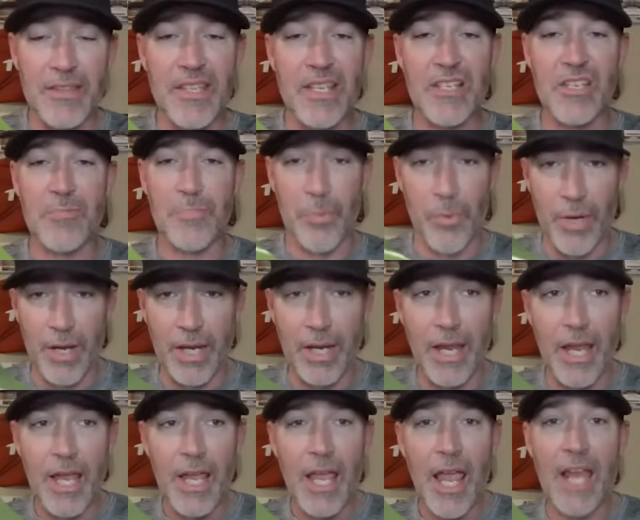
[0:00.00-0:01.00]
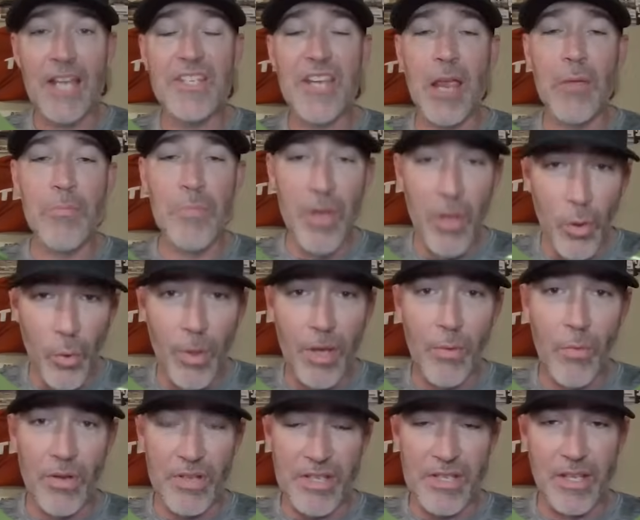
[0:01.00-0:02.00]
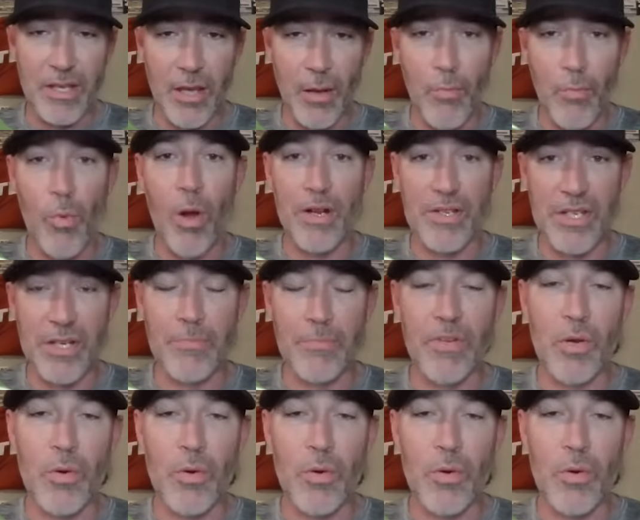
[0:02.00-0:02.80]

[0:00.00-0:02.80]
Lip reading: this spring. A.J. Milwee wants to come watch him, the